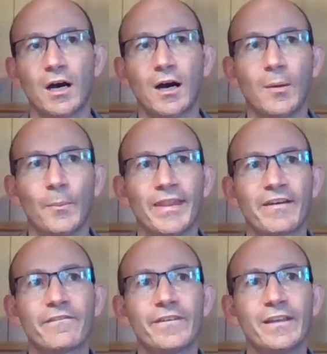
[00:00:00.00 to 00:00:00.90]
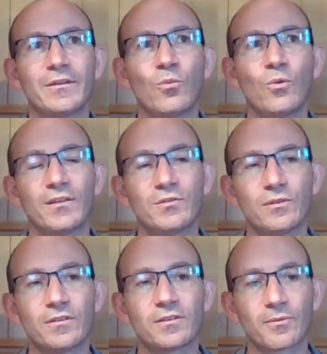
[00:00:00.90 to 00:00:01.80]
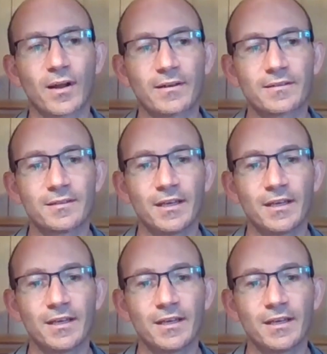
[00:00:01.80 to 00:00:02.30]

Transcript: But I think the way to interact